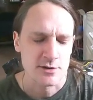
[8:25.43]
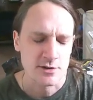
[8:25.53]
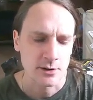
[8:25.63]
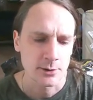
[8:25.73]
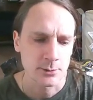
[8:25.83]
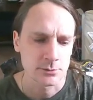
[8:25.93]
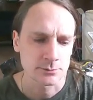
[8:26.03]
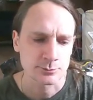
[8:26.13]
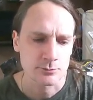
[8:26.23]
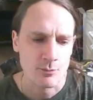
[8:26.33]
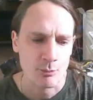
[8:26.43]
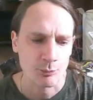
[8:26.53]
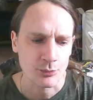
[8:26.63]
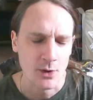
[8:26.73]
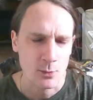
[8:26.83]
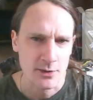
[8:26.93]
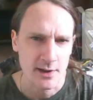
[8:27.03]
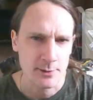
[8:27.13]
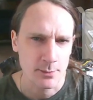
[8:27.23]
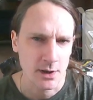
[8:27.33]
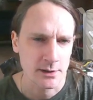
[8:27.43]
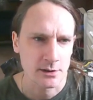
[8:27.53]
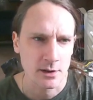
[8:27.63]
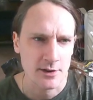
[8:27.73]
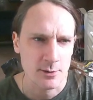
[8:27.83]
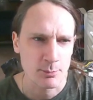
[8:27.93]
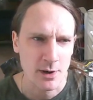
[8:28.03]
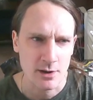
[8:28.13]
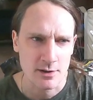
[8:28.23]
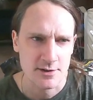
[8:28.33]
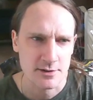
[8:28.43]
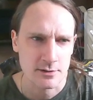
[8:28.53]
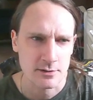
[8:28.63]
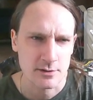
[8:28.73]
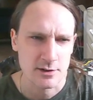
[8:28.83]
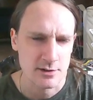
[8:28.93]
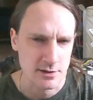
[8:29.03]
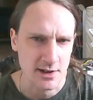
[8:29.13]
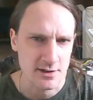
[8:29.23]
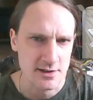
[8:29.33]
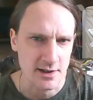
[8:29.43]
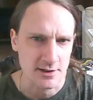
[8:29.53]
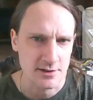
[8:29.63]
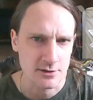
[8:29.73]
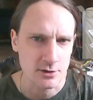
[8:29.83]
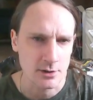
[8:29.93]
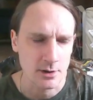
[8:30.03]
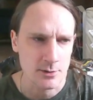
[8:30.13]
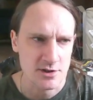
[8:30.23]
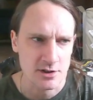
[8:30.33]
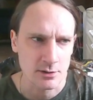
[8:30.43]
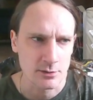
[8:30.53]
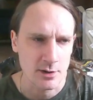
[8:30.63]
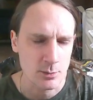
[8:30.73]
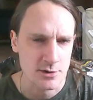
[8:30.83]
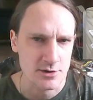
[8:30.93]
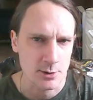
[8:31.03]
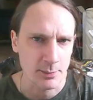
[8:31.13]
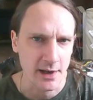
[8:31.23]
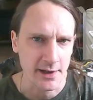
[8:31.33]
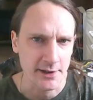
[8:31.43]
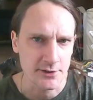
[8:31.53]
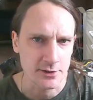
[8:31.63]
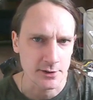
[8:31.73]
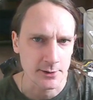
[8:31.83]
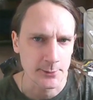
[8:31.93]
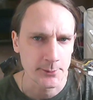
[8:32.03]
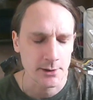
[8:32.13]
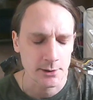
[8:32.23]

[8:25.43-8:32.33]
So, with that in mind, like, the past doesn't exist, you know, so there was no pain, you know.